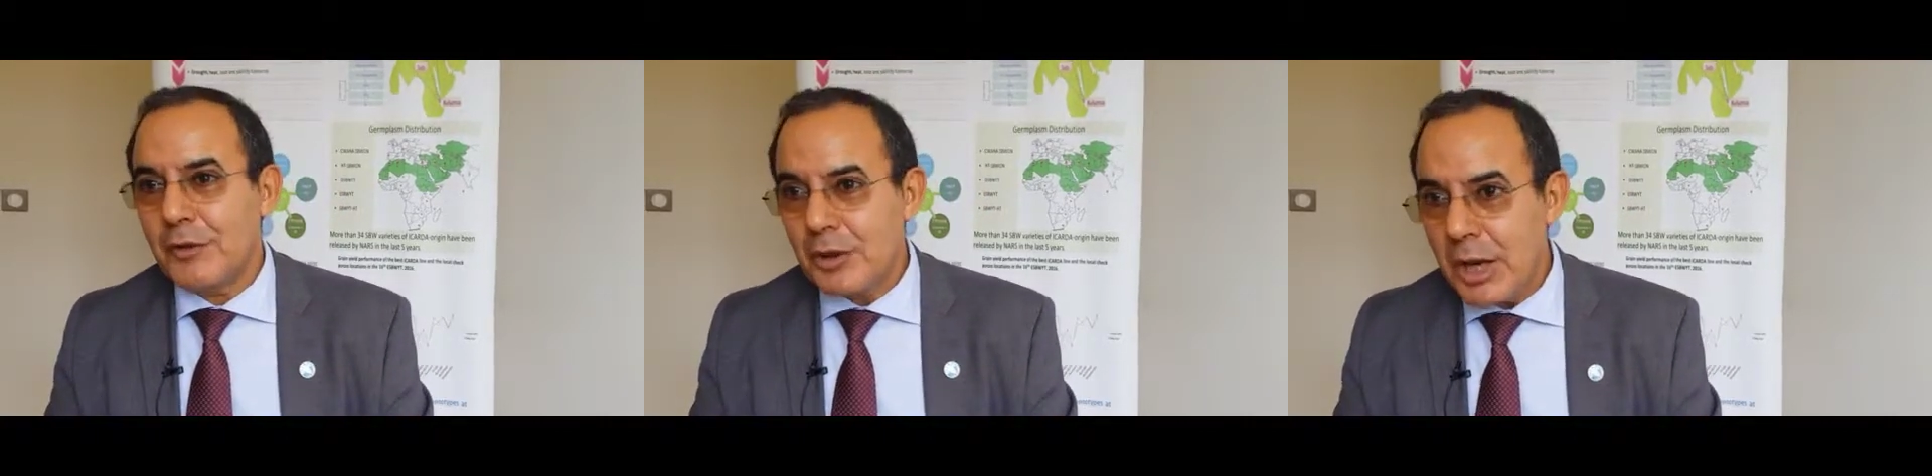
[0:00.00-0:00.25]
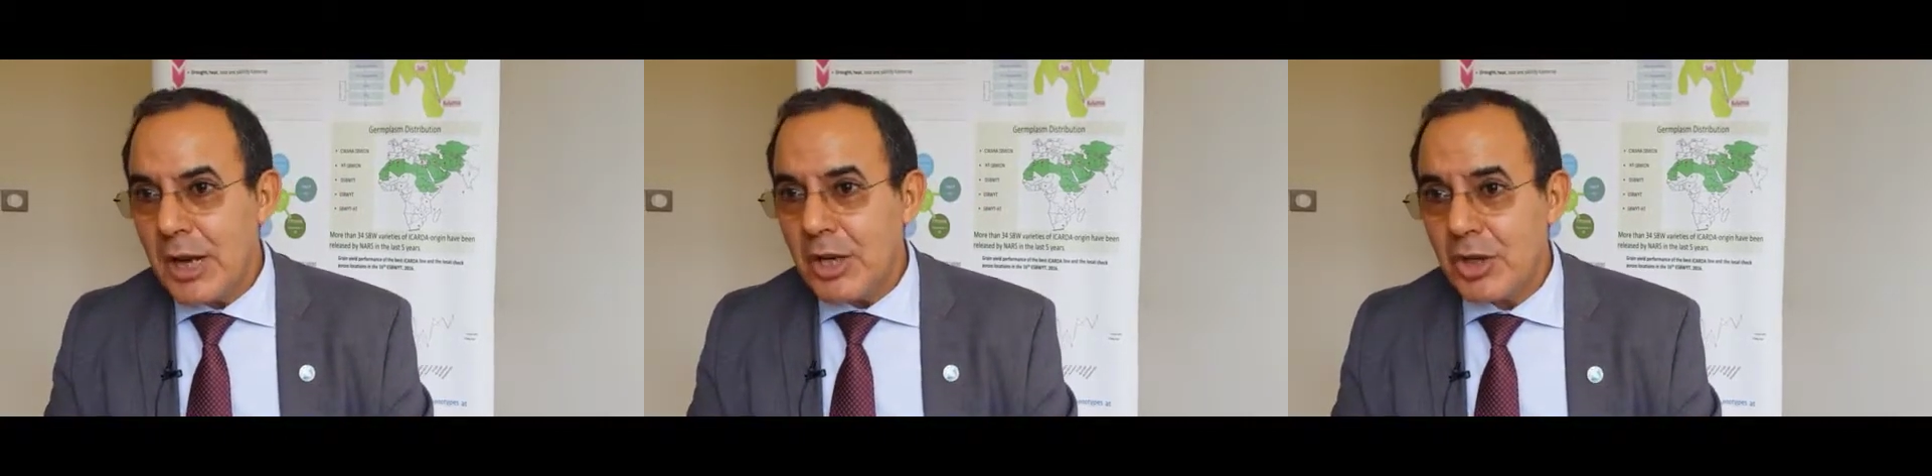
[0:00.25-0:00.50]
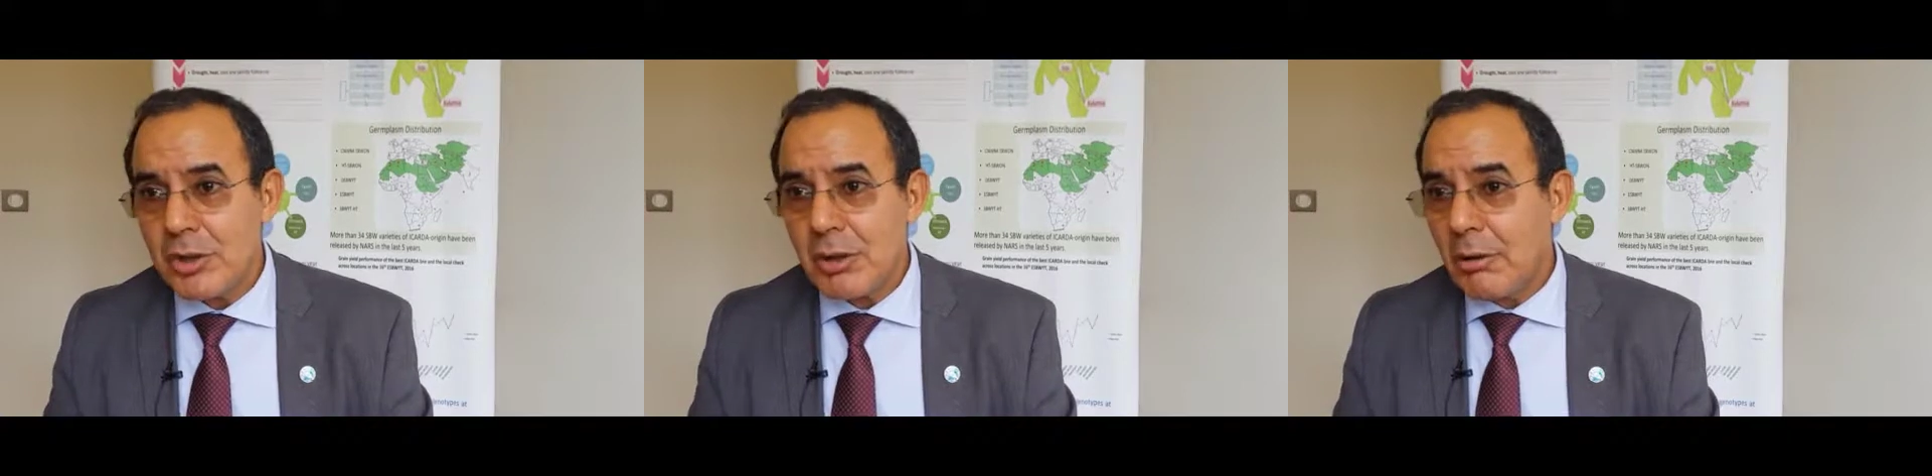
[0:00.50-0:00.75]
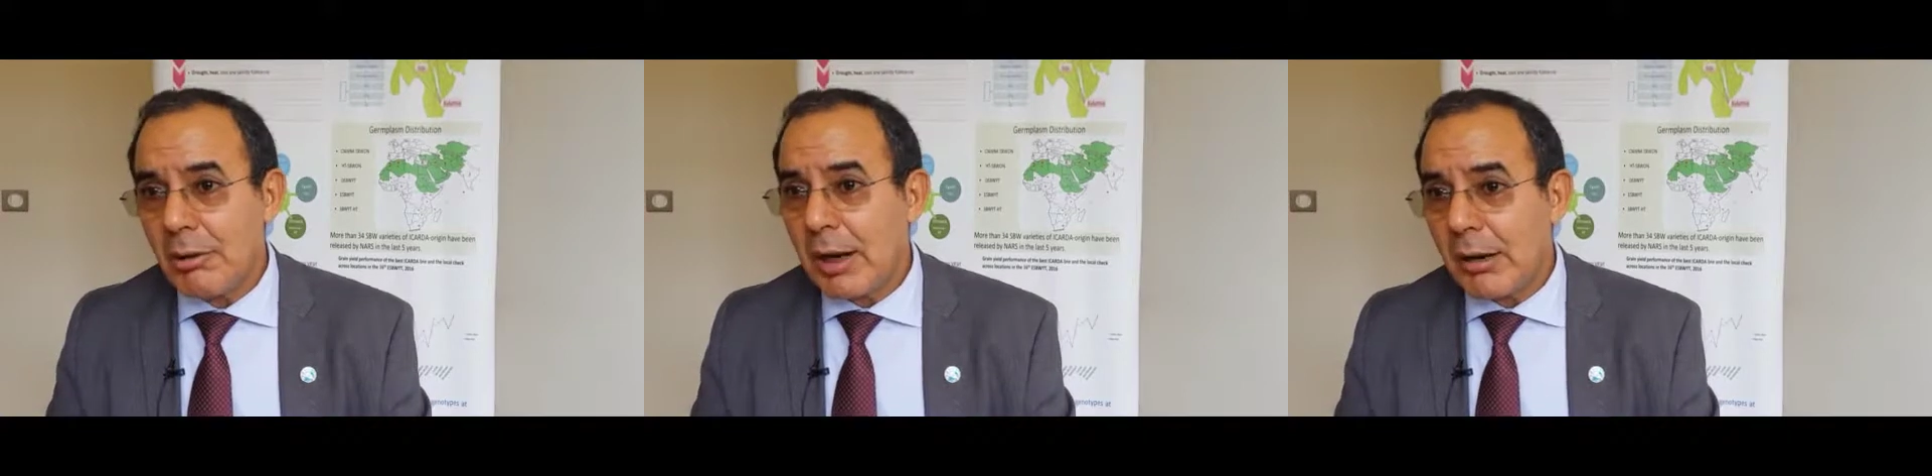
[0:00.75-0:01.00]
changed
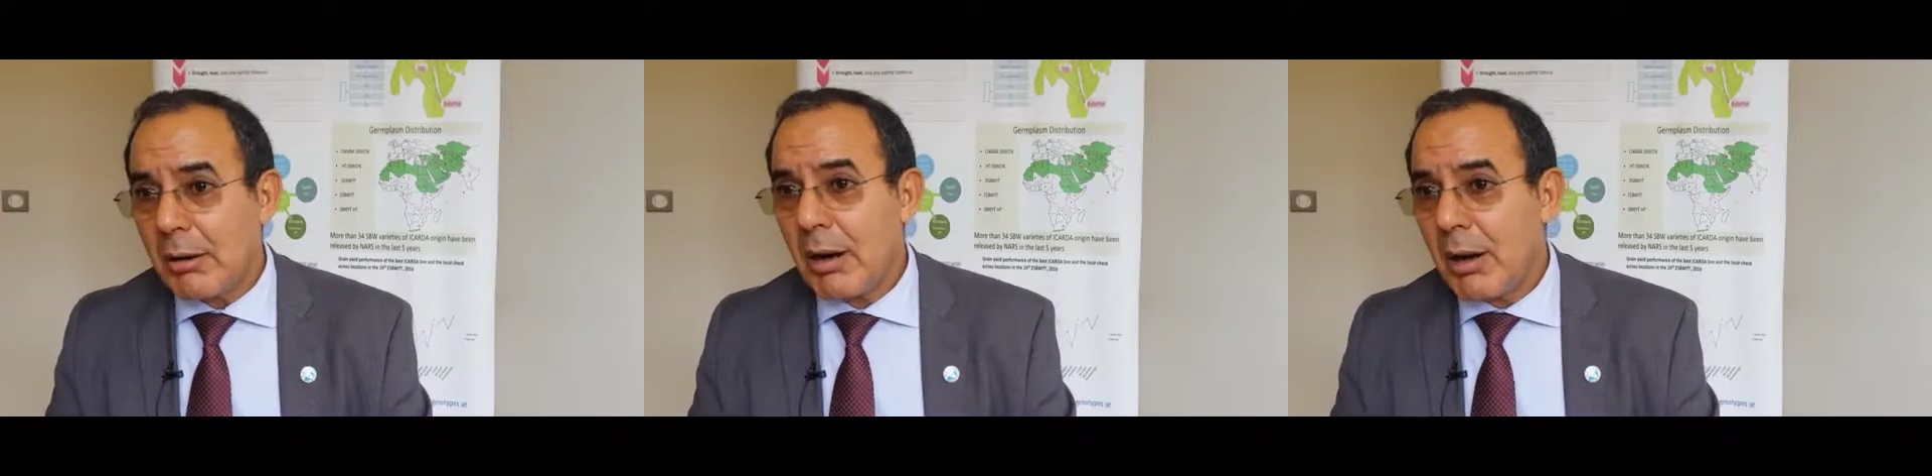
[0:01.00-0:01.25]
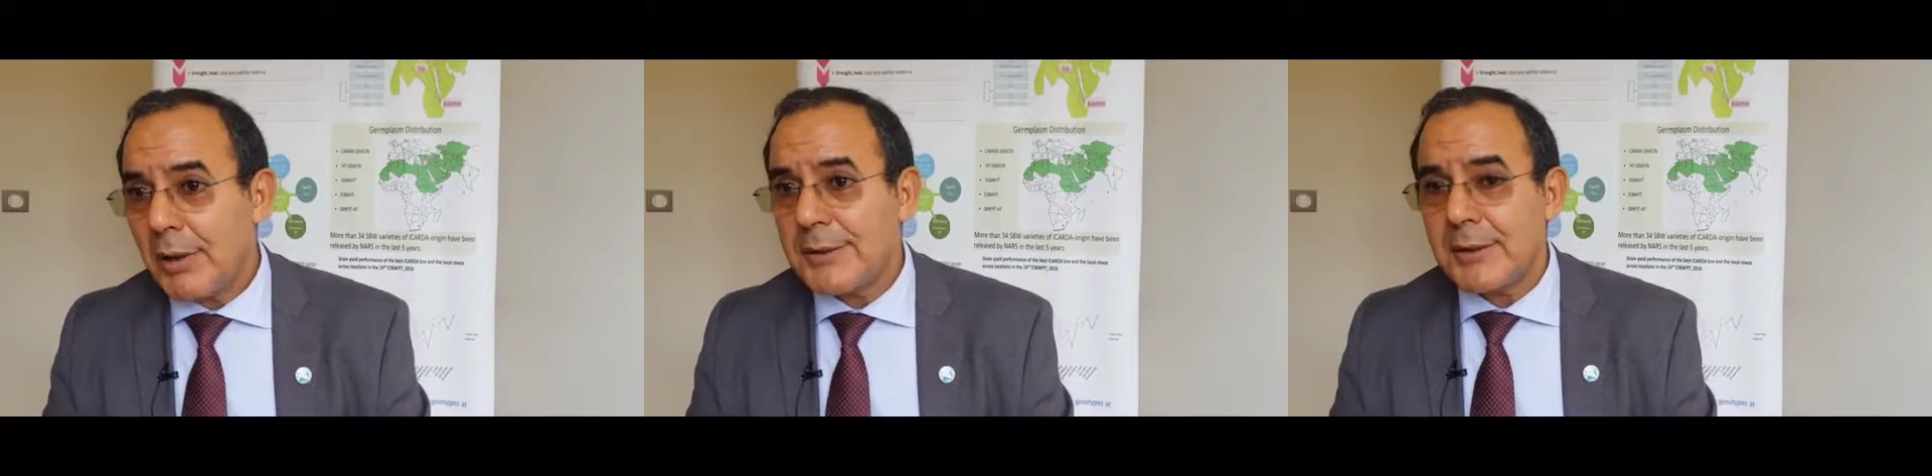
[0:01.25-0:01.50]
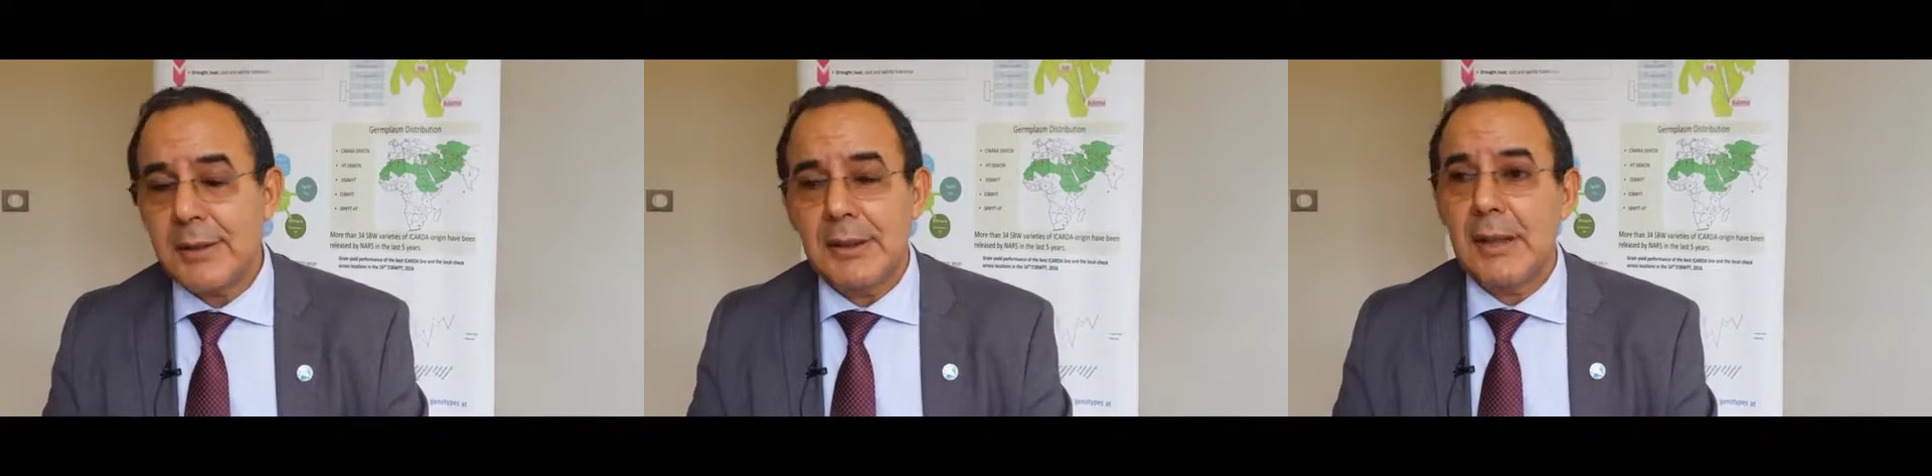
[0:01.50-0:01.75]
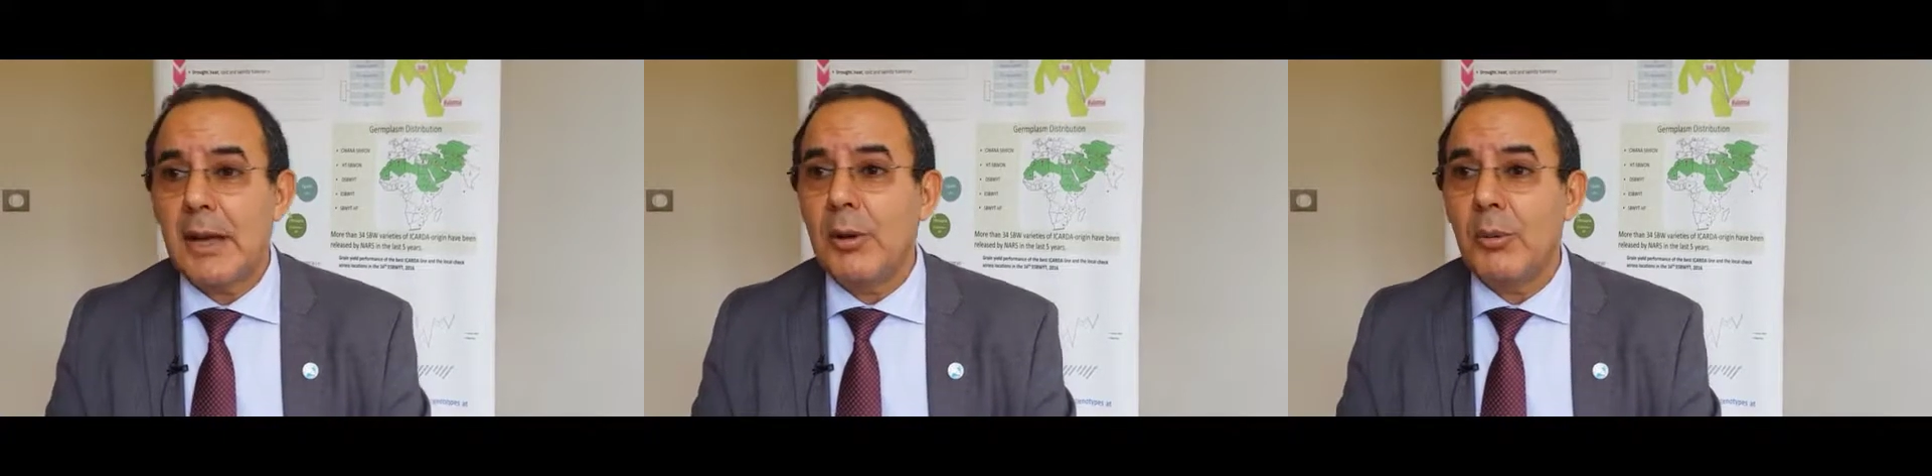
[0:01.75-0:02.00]
all across, and
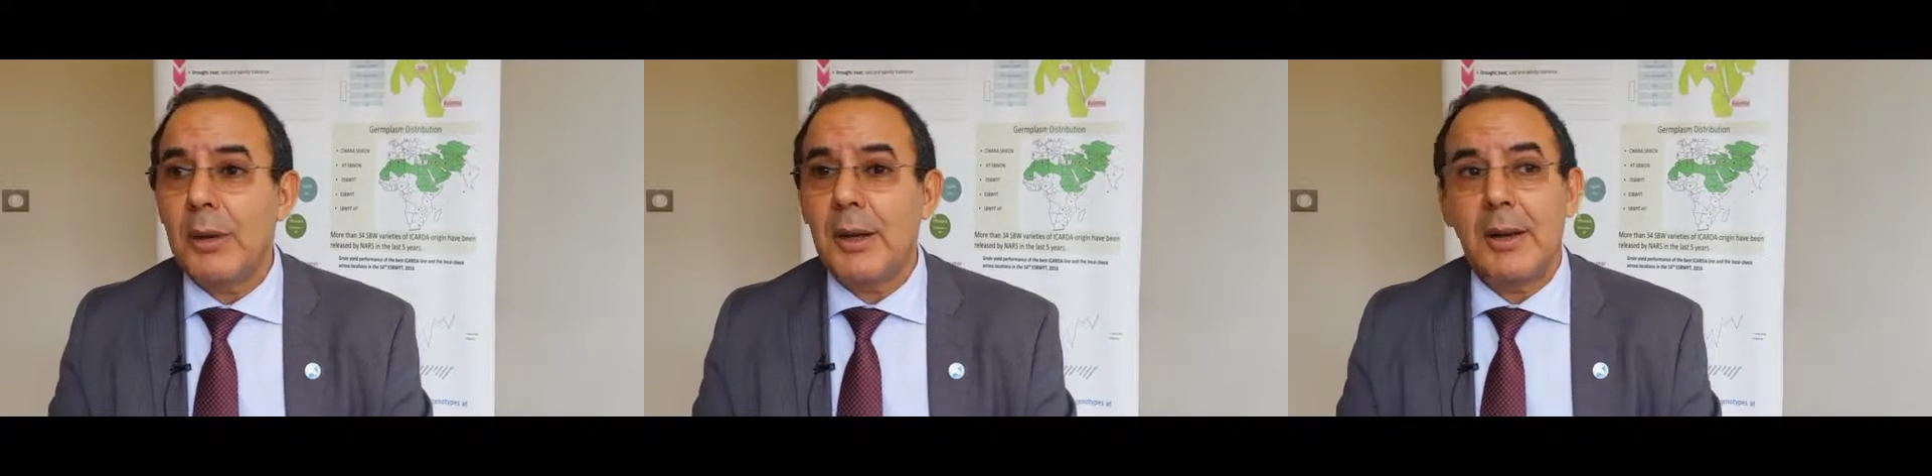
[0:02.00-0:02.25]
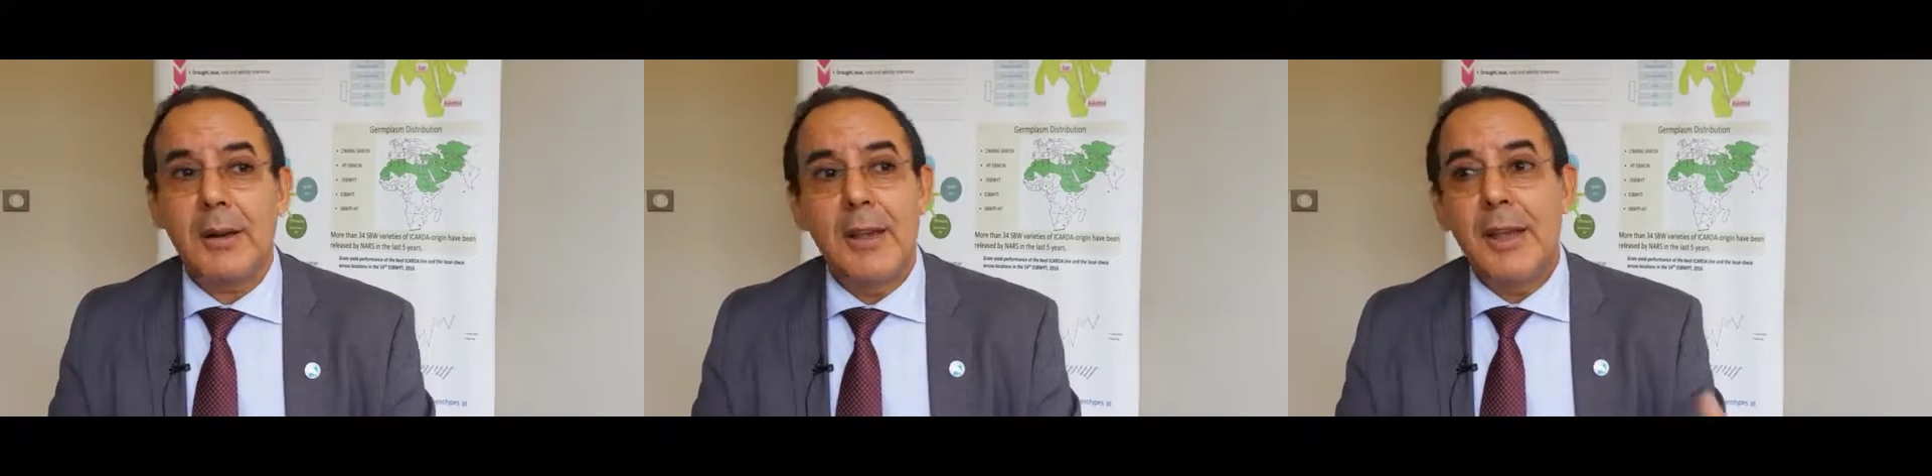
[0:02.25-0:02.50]
now we're